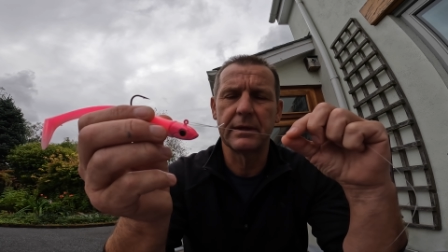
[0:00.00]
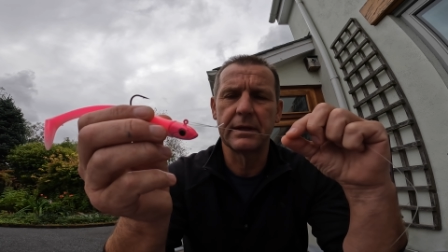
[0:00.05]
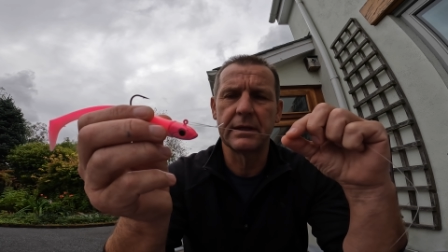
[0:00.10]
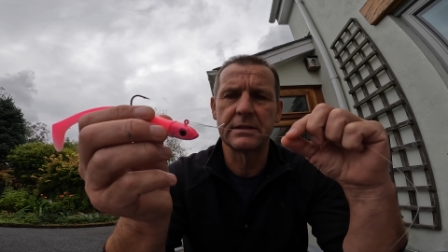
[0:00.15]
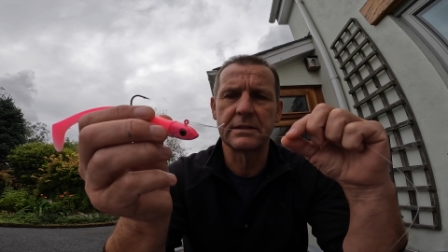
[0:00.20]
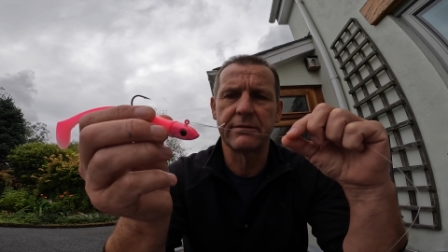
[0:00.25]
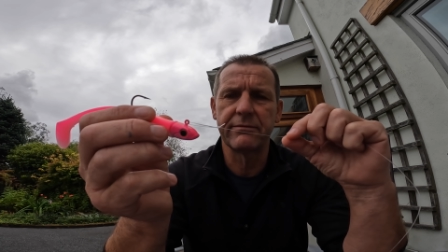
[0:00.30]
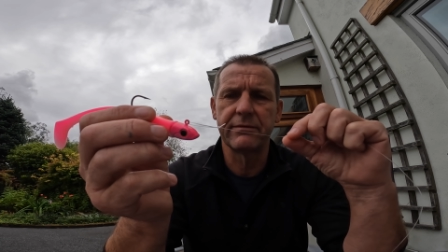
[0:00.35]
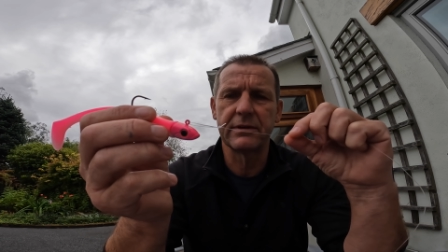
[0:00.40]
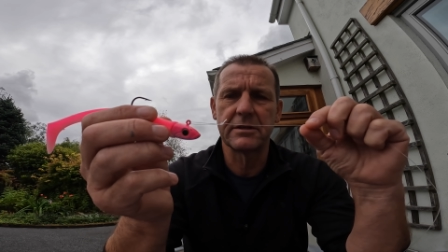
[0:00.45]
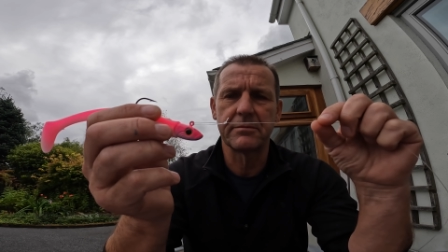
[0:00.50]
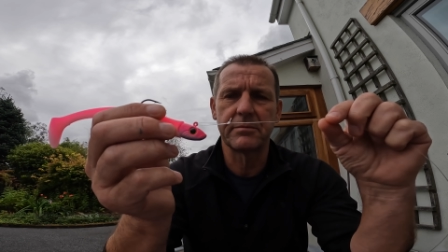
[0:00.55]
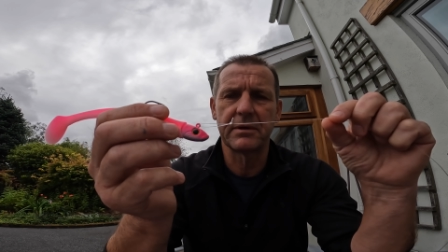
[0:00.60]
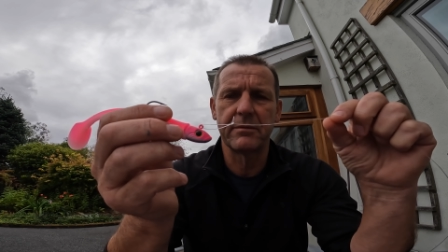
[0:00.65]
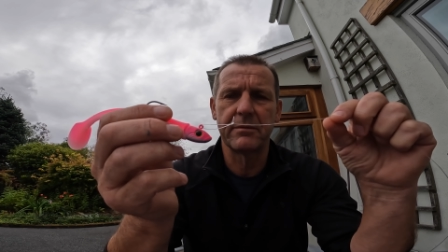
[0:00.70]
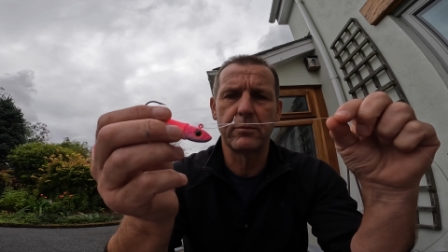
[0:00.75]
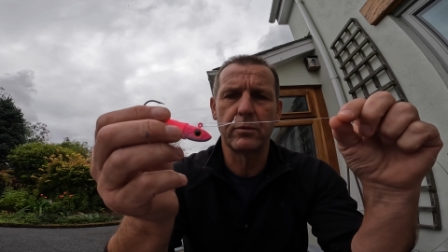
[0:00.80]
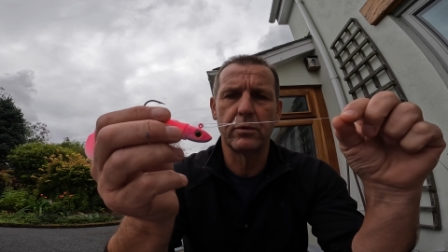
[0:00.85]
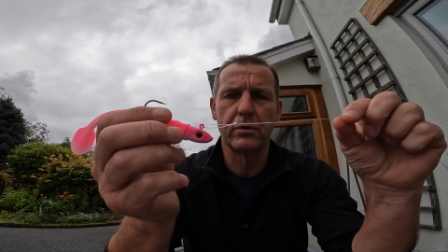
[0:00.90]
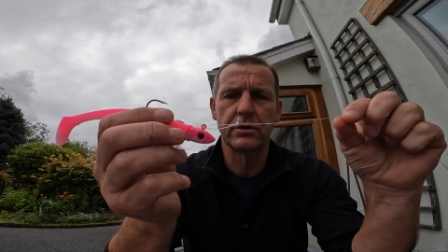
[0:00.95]
it's invisible
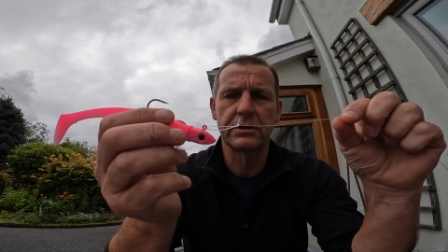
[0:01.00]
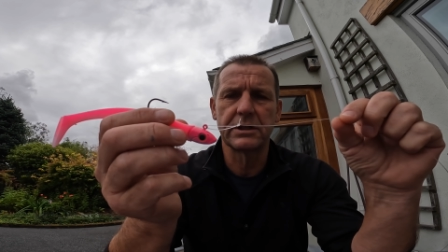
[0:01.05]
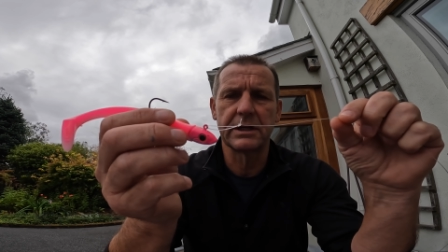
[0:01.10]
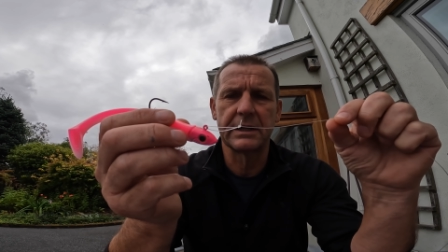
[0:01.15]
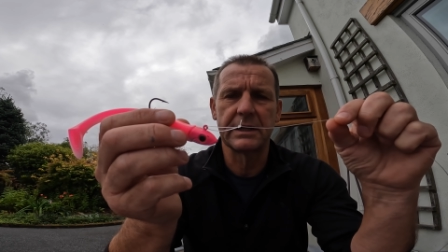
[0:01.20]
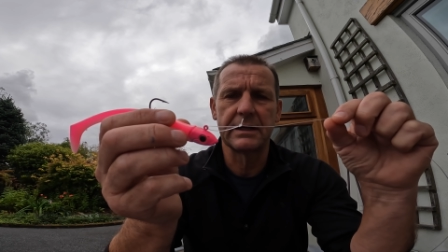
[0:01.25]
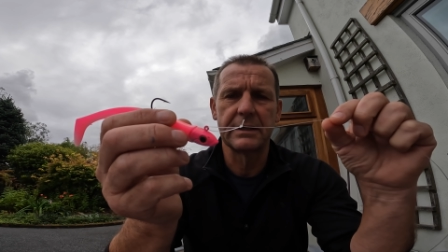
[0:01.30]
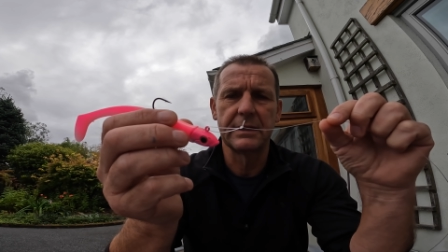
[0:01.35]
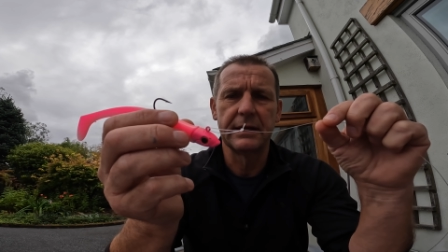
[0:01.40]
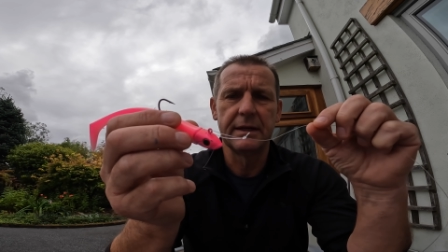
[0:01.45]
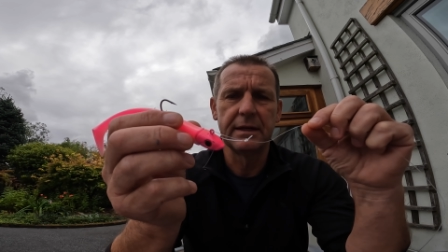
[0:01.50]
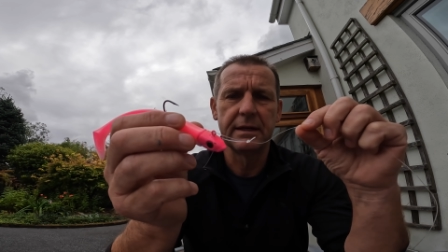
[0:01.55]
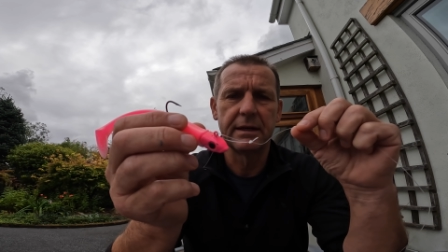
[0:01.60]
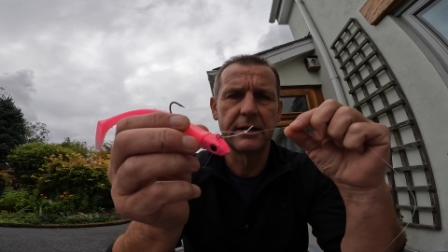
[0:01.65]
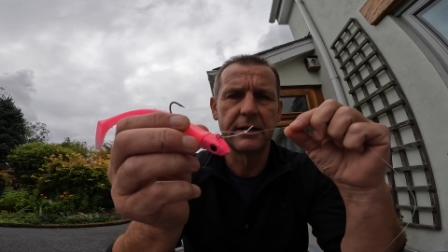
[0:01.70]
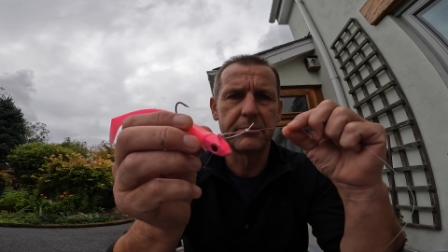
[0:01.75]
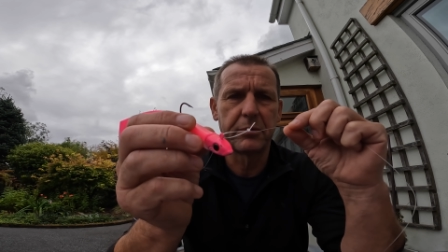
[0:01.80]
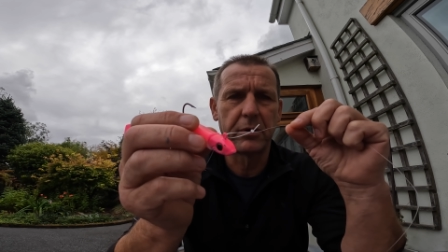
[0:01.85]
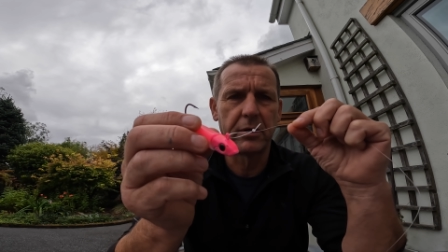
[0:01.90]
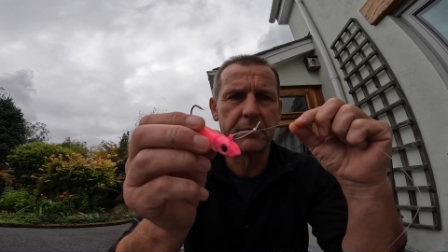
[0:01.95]
in water
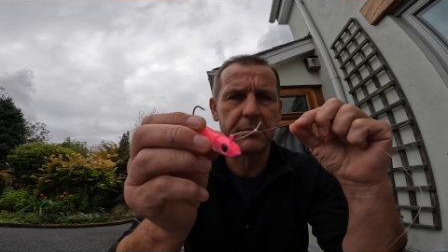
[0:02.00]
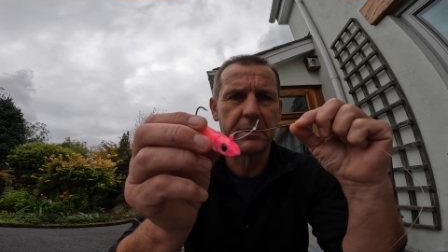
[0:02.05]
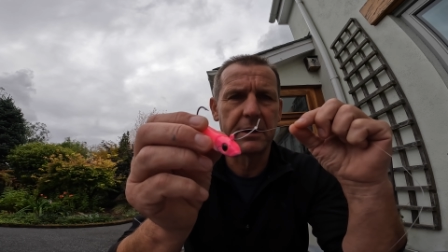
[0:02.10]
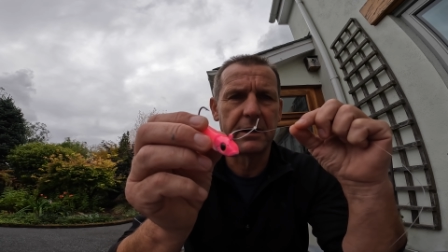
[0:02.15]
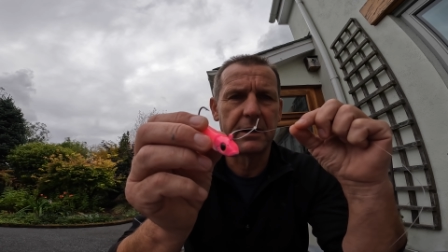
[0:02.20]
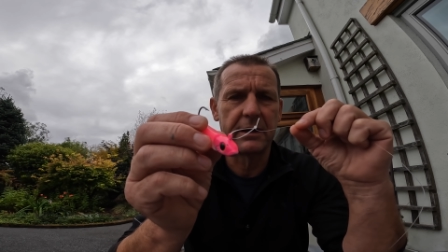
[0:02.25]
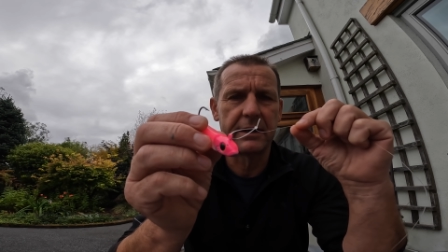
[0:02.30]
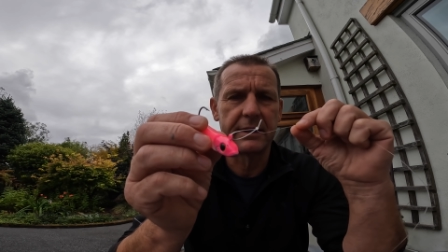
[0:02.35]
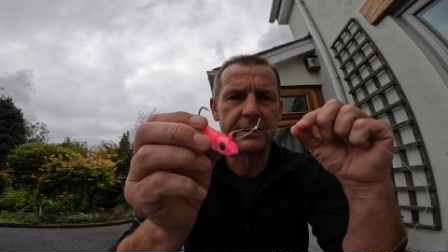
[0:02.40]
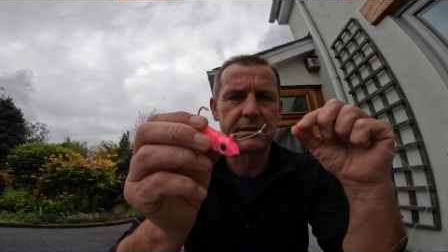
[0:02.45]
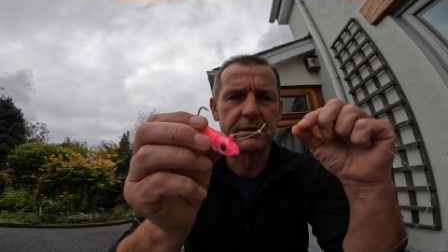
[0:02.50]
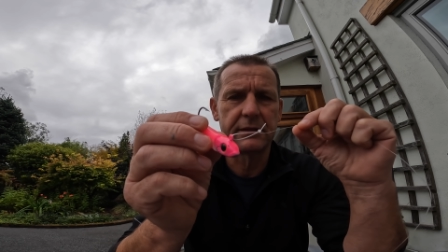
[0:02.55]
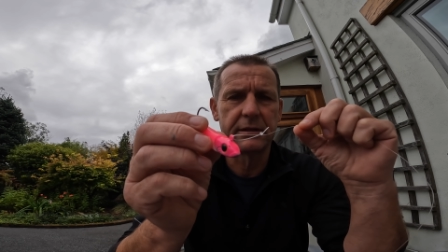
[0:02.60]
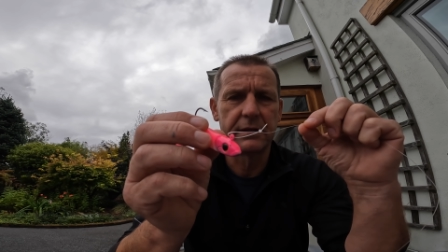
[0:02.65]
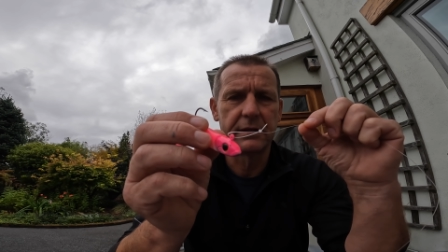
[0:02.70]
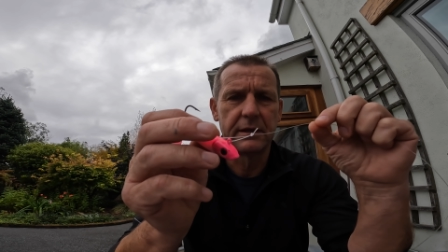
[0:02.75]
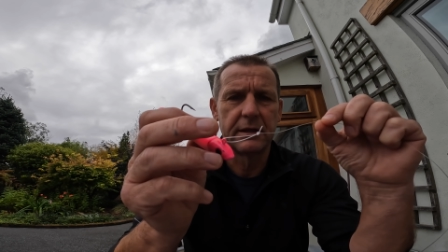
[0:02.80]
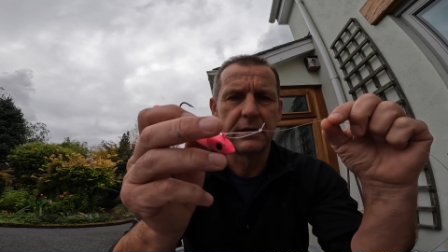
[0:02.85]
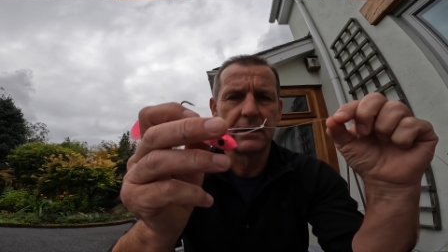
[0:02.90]
and the point behind